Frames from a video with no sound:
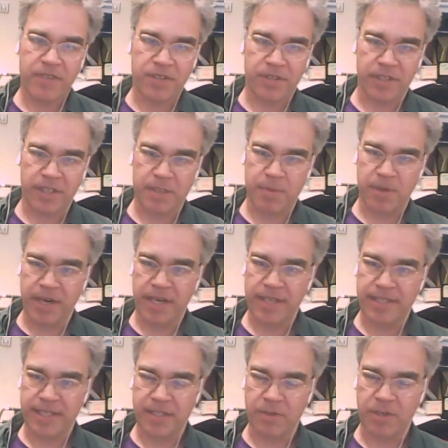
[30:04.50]
visual
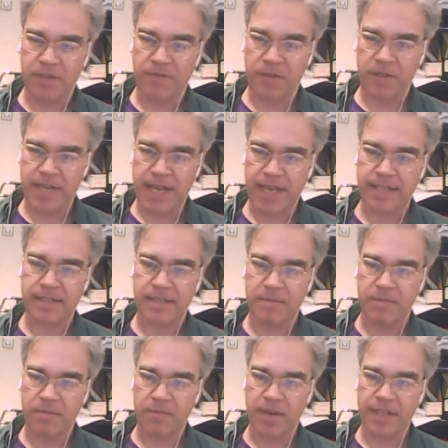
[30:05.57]
experience is when you first ask
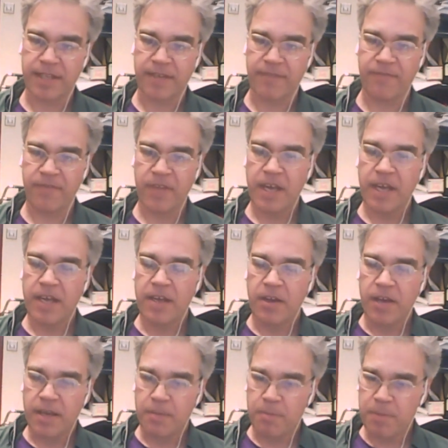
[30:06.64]
them, right? They
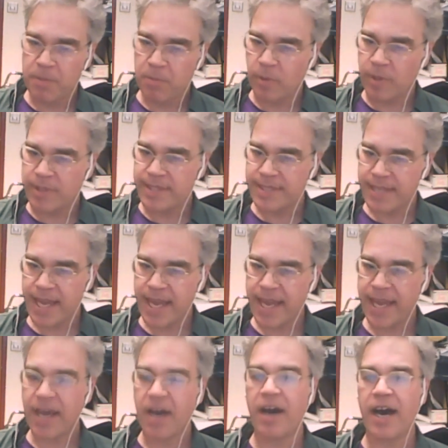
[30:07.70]
people will
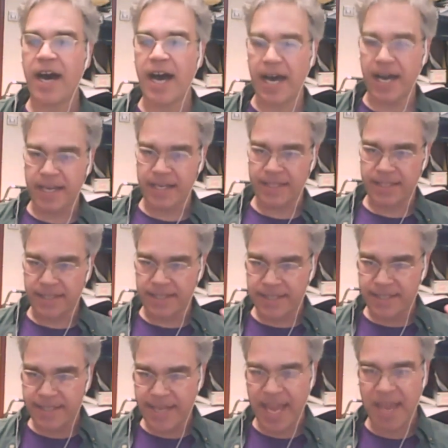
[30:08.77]
say, ah, it's a
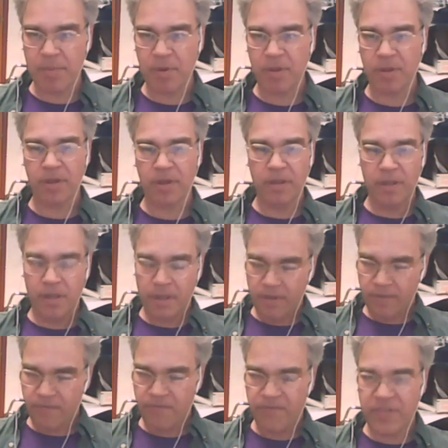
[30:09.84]
stable
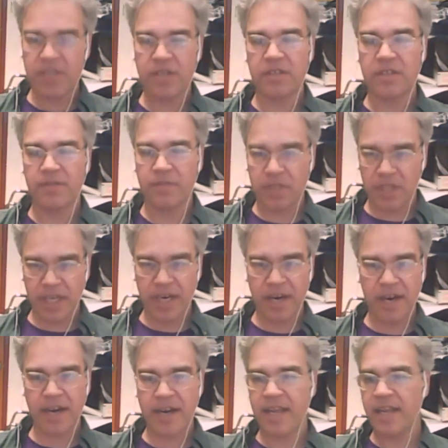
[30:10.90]
field of
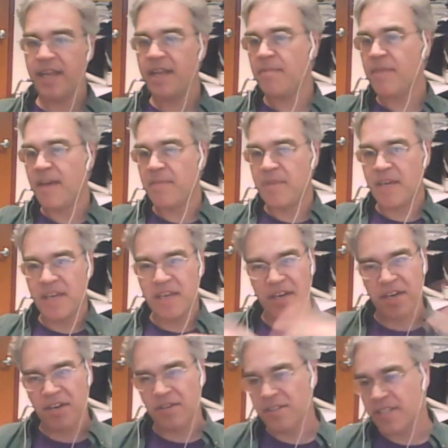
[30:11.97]
clarity, maybe,
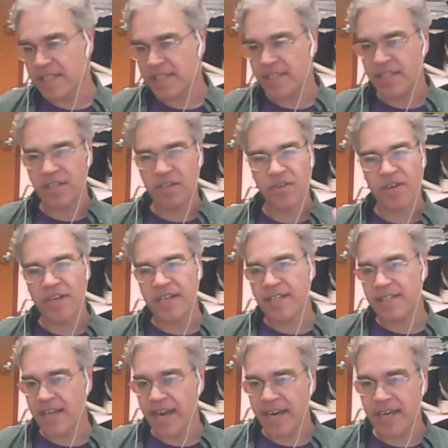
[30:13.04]
you know, 60
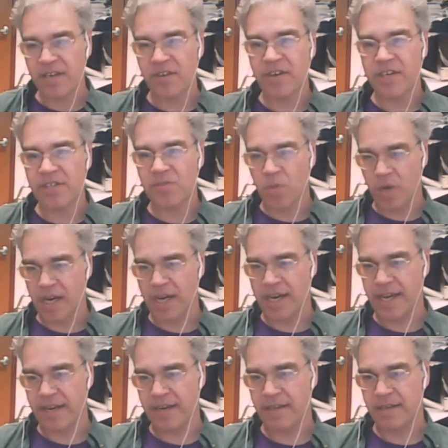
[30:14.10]
degrees, 90 degrees
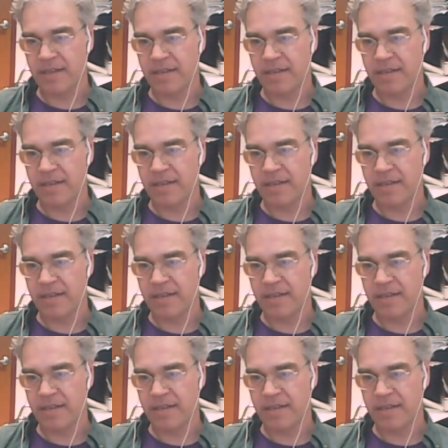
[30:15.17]
wide.